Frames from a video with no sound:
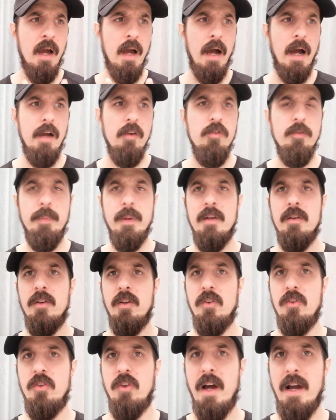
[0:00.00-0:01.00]
I've been
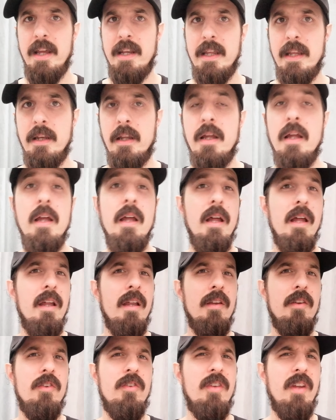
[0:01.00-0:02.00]
designing
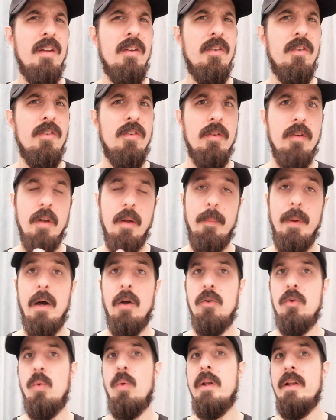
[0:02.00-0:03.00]
since
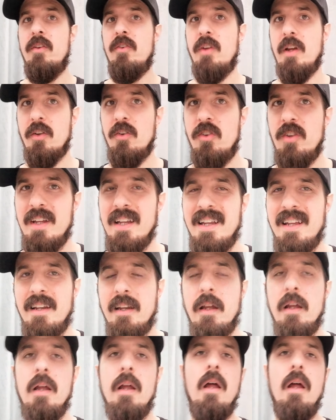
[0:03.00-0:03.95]
about twenty sixteen,